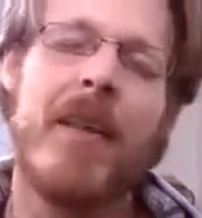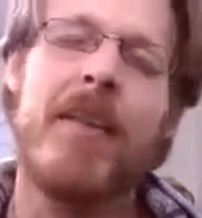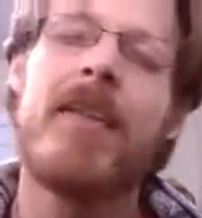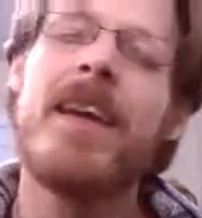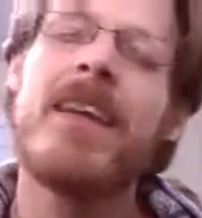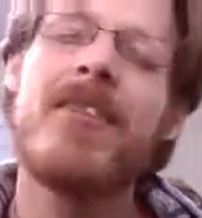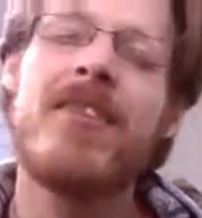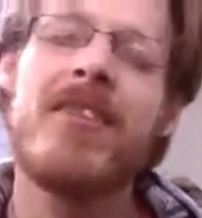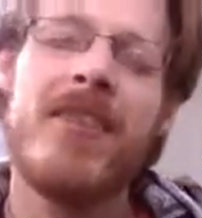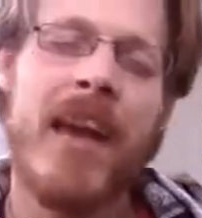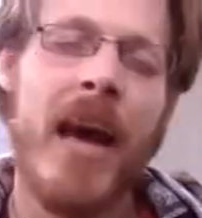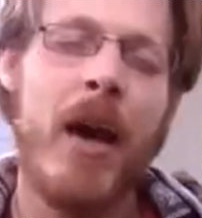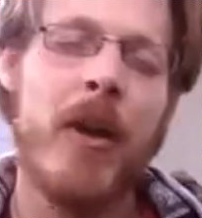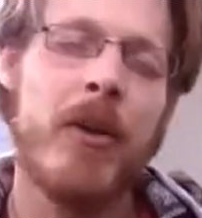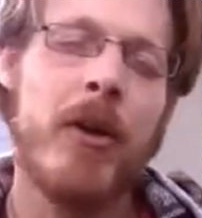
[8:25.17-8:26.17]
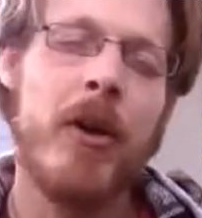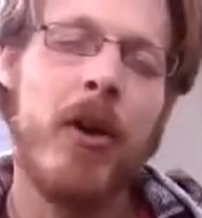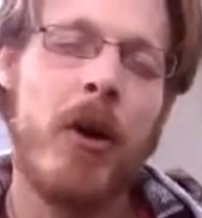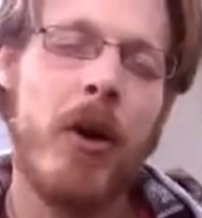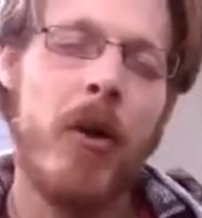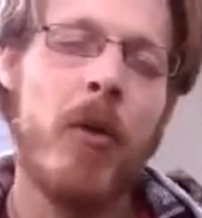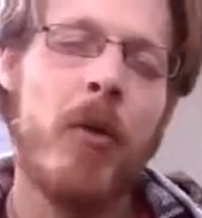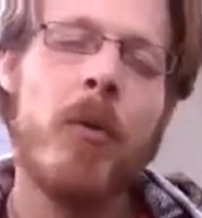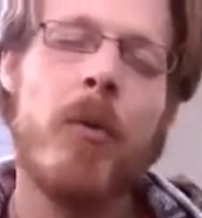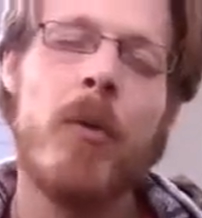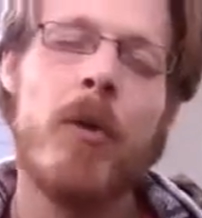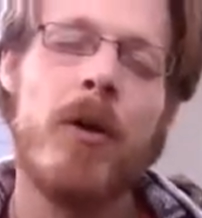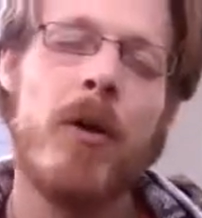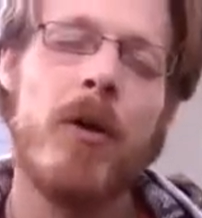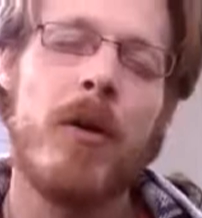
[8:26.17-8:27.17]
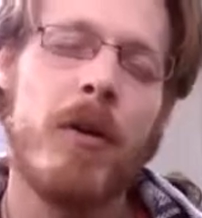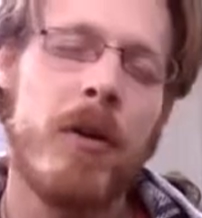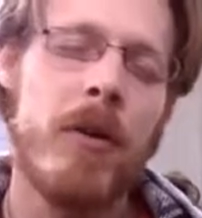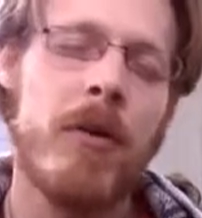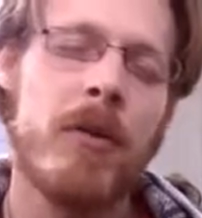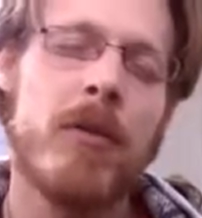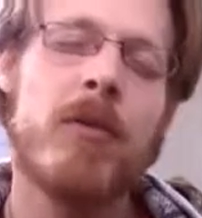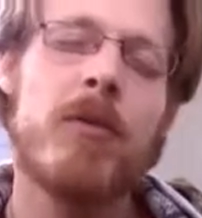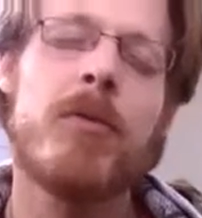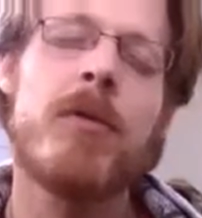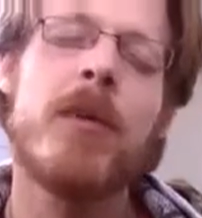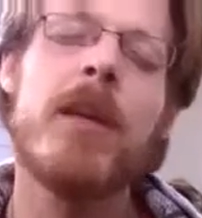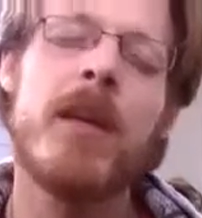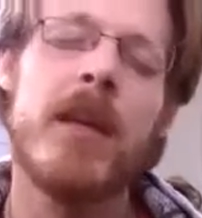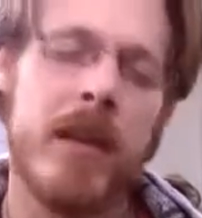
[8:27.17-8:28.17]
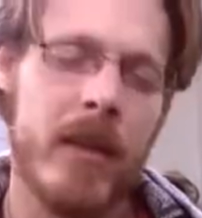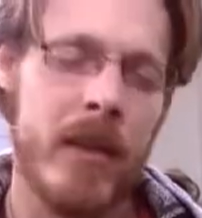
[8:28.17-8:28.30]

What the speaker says: This is how your world creates